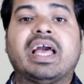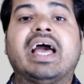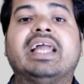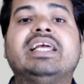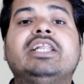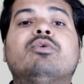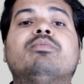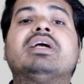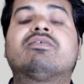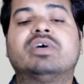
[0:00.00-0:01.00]
Any
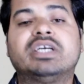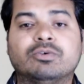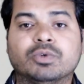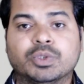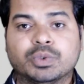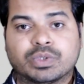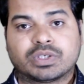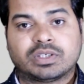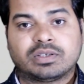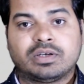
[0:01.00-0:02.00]
numeric word you
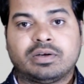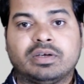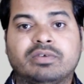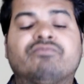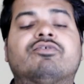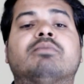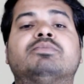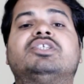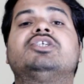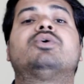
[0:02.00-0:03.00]
use from
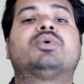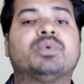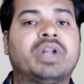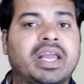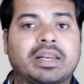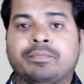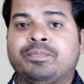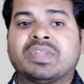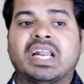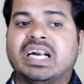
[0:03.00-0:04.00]
0 to 9
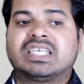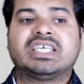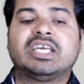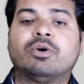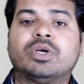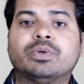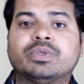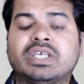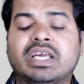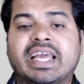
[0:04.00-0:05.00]
let's say you're
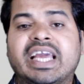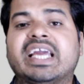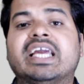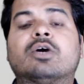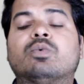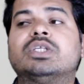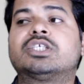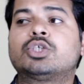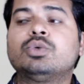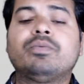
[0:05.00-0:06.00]
using A
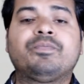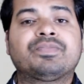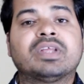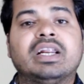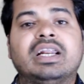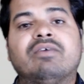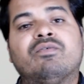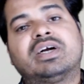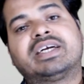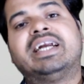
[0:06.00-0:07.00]
equals to
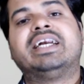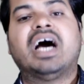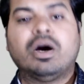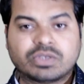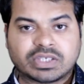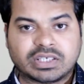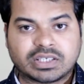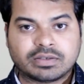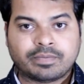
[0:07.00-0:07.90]
what 10,000